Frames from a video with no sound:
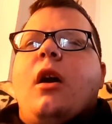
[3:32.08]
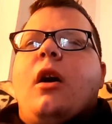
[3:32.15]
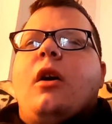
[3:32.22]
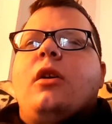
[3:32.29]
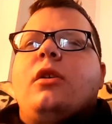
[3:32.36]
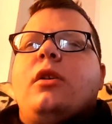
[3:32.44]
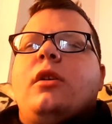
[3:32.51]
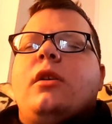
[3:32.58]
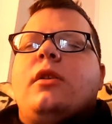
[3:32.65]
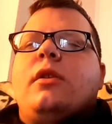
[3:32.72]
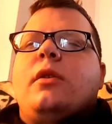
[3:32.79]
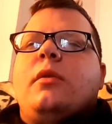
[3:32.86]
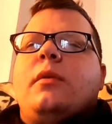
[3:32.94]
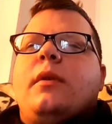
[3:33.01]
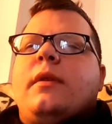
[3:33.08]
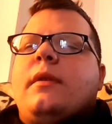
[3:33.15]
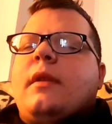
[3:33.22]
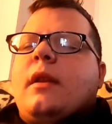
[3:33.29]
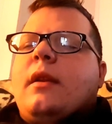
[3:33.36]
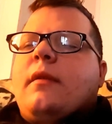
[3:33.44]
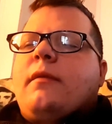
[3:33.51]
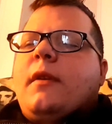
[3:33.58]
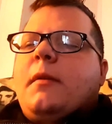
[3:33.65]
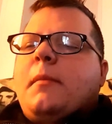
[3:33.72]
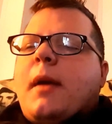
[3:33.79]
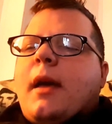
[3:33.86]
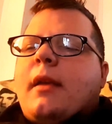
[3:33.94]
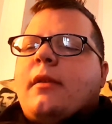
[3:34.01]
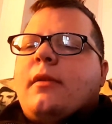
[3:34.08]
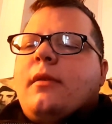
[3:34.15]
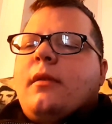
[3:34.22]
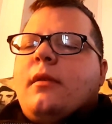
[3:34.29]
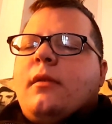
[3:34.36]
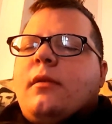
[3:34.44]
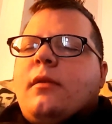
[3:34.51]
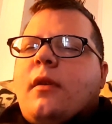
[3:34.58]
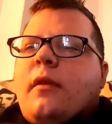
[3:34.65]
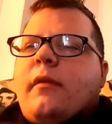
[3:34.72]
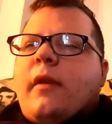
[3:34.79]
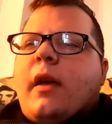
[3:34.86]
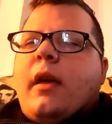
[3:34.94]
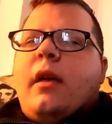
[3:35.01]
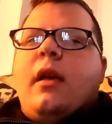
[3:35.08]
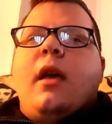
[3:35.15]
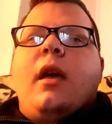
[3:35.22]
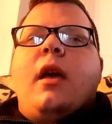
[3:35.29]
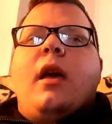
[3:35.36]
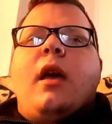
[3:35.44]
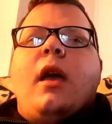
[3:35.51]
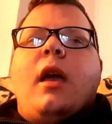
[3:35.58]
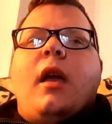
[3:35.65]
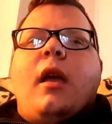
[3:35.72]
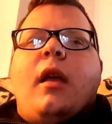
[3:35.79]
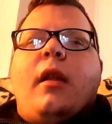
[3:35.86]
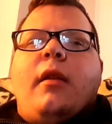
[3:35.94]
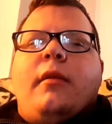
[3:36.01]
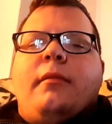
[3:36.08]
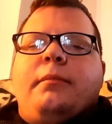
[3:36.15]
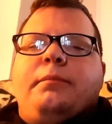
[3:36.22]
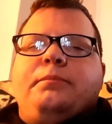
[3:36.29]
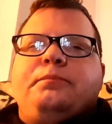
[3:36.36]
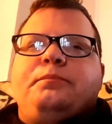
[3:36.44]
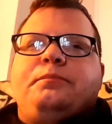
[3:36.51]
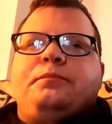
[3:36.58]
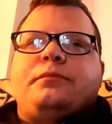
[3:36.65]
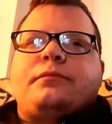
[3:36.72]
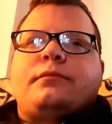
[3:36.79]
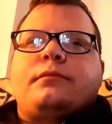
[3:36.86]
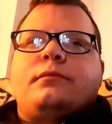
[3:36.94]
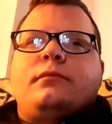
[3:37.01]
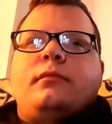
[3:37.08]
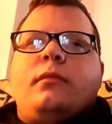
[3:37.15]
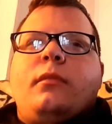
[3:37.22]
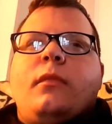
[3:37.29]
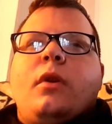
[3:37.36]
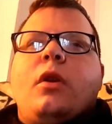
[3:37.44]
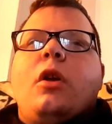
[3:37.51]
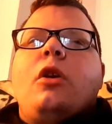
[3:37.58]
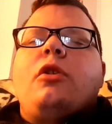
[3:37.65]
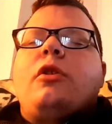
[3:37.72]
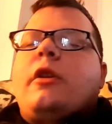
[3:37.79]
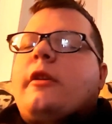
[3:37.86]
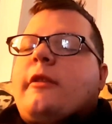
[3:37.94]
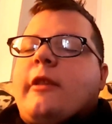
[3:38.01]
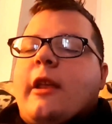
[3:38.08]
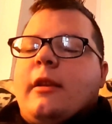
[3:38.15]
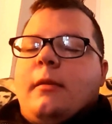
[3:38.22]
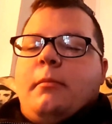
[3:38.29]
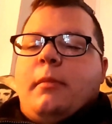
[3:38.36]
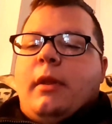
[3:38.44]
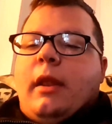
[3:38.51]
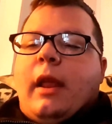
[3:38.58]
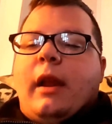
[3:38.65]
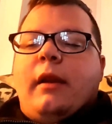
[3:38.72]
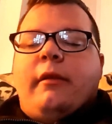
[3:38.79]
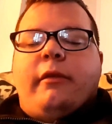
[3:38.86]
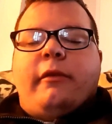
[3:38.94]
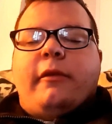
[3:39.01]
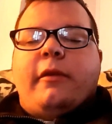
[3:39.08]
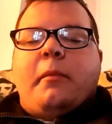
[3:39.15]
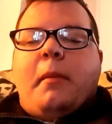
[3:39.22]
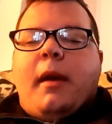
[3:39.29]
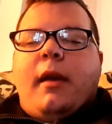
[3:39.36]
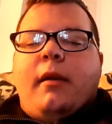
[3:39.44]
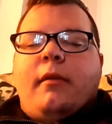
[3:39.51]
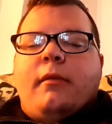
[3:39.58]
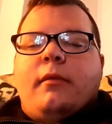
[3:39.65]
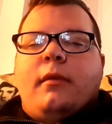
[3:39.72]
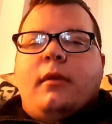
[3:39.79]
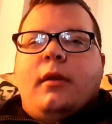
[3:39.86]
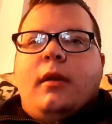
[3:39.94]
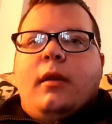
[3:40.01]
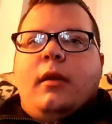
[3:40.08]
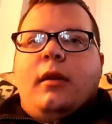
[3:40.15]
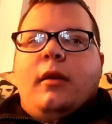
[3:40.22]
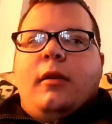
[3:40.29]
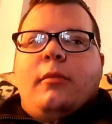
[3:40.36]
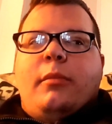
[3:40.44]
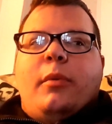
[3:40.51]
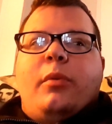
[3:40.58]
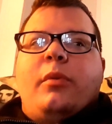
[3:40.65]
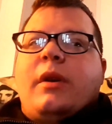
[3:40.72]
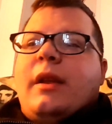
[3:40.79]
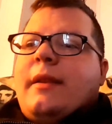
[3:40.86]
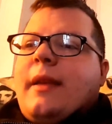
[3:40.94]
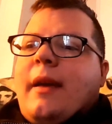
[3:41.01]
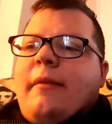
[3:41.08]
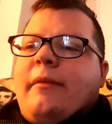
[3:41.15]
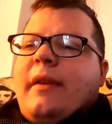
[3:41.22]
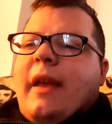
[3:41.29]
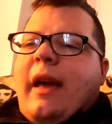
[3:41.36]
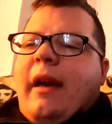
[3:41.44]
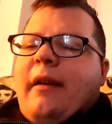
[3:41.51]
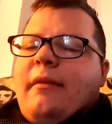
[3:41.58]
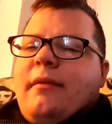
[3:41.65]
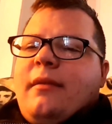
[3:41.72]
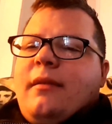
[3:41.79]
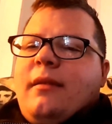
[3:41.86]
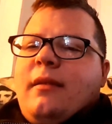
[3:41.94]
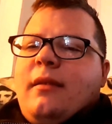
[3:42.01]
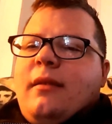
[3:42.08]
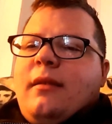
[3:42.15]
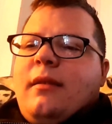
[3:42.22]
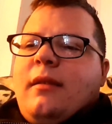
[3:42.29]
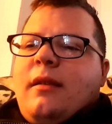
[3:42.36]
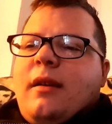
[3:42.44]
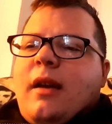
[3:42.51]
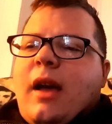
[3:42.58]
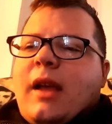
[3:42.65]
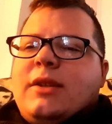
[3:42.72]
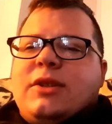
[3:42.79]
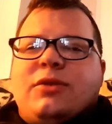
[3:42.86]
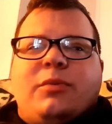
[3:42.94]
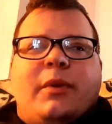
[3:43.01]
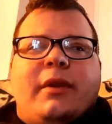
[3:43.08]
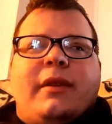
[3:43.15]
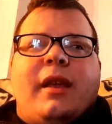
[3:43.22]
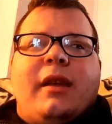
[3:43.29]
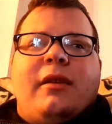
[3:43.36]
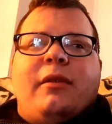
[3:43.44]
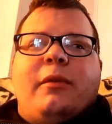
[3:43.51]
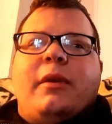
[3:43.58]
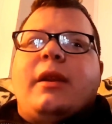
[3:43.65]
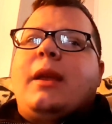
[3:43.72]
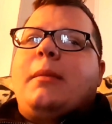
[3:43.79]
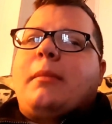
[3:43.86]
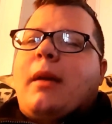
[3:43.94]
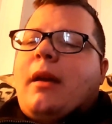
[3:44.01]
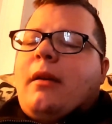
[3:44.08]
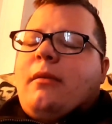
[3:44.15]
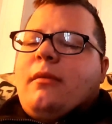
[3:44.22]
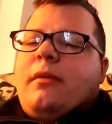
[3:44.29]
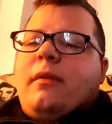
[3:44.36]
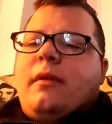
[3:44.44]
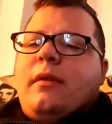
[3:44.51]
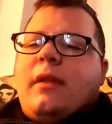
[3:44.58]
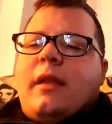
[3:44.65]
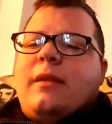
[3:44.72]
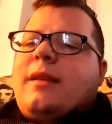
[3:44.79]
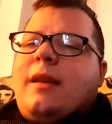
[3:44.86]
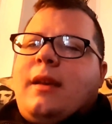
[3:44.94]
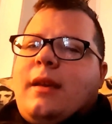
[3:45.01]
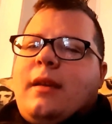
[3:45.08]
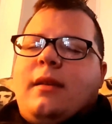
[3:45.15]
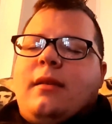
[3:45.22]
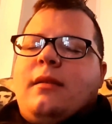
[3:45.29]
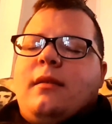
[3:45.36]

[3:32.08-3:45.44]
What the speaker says: All you could do is send a feedback survey. And you could send them a letter through the mail. But who got time for that? I just want to send you an email. That's it.